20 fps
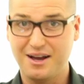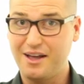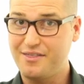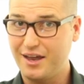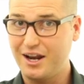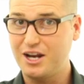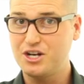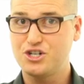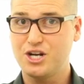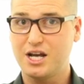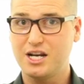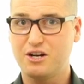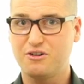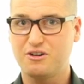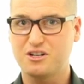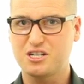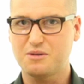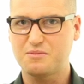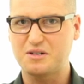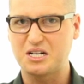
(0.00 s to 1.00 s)
And that agenda
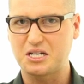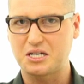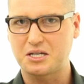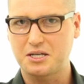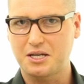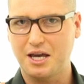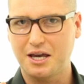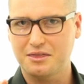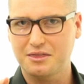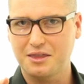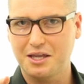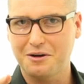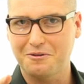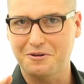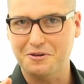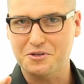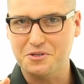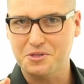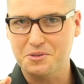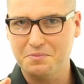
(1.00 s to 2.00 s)
is, I'm going to get their
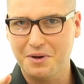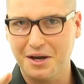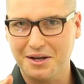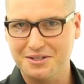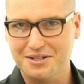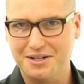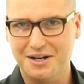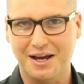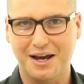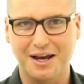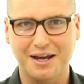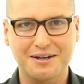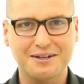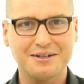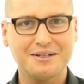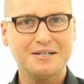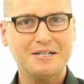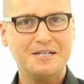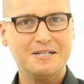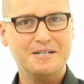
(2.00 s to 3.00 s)
respect today.
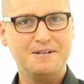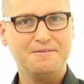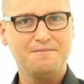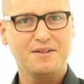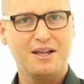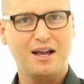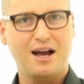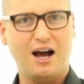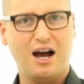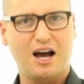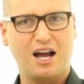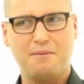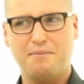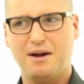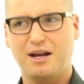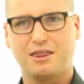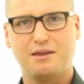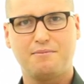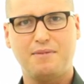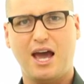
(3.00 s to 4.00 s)
I'm going to
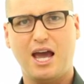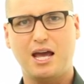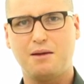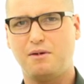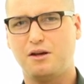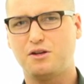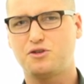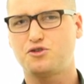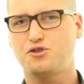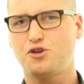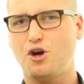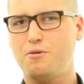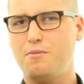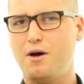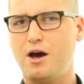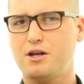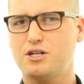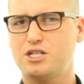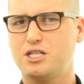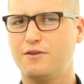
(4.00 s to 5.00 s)
make them hate me so
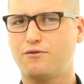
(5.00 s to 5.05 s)
much.